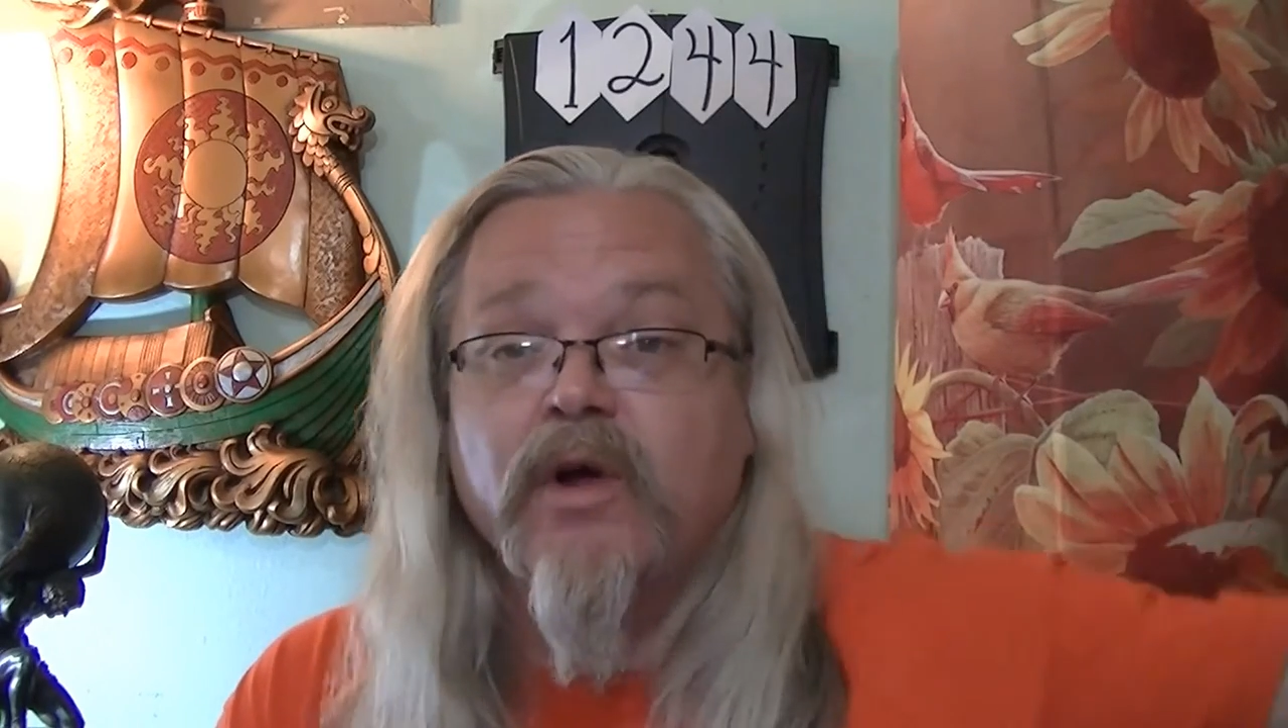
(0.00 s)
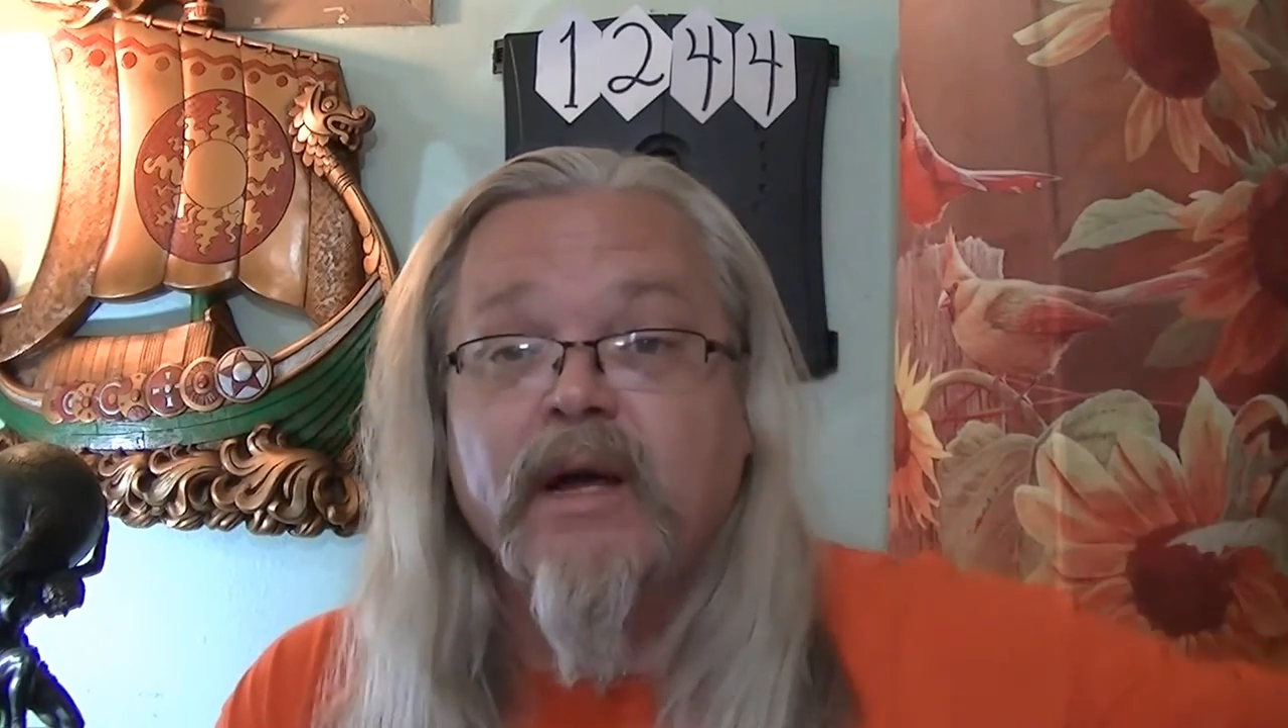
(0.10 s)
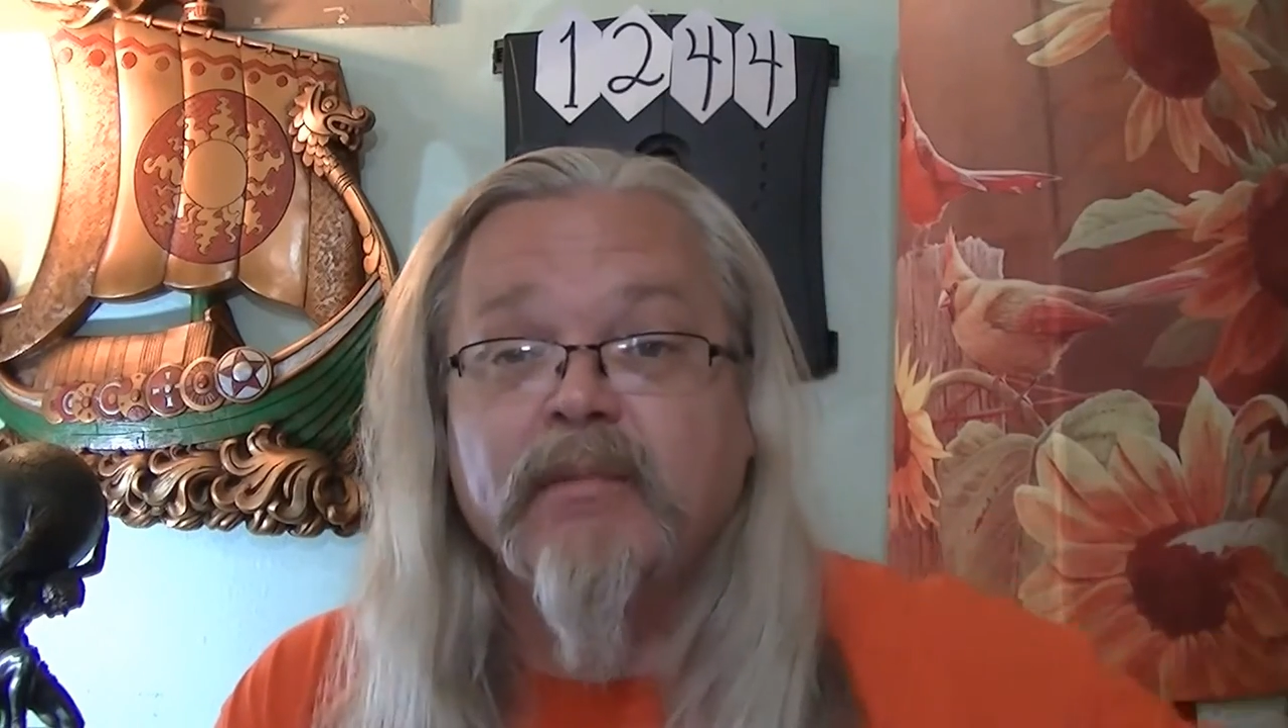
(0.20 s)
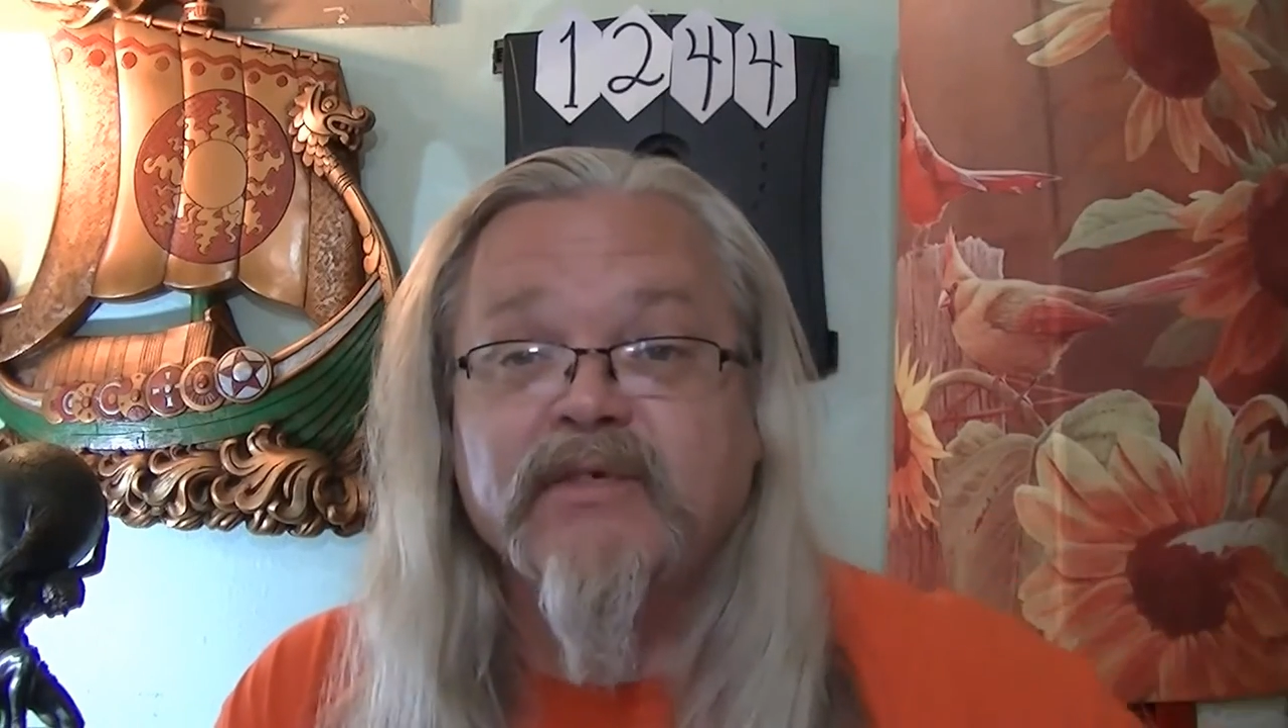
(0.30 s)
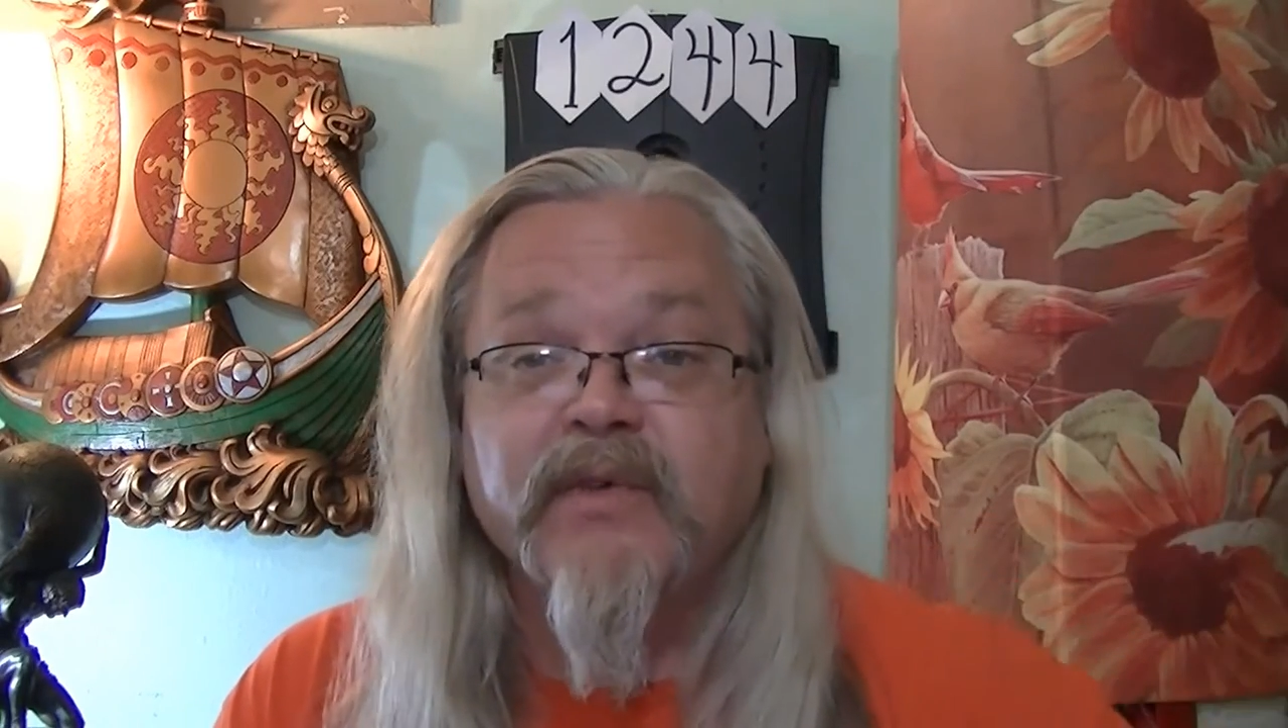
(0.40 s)

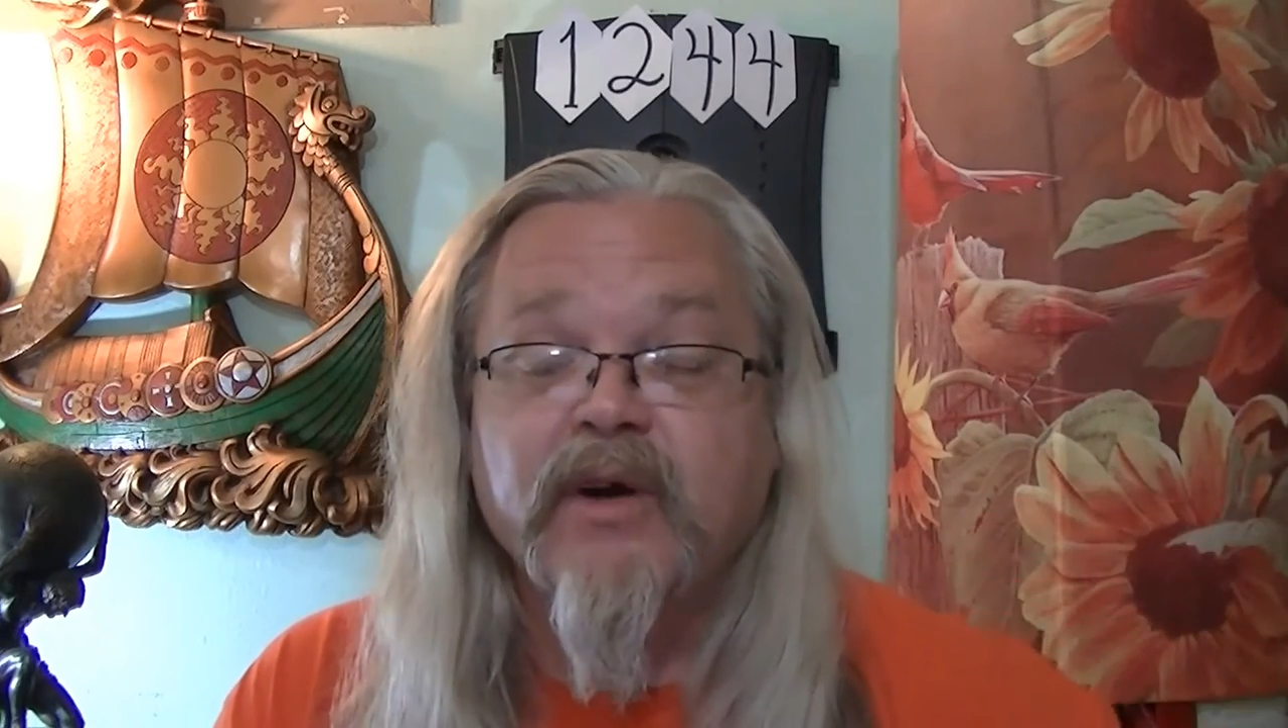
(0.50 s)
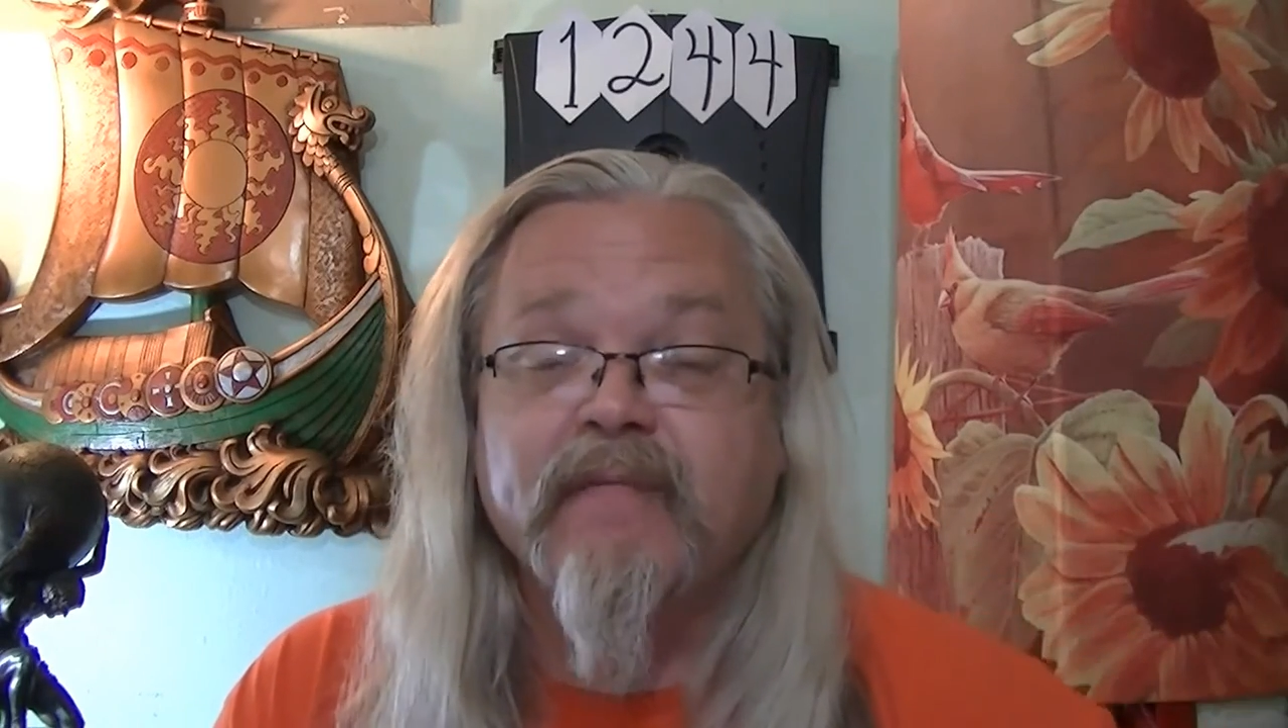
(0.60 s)
hemisphere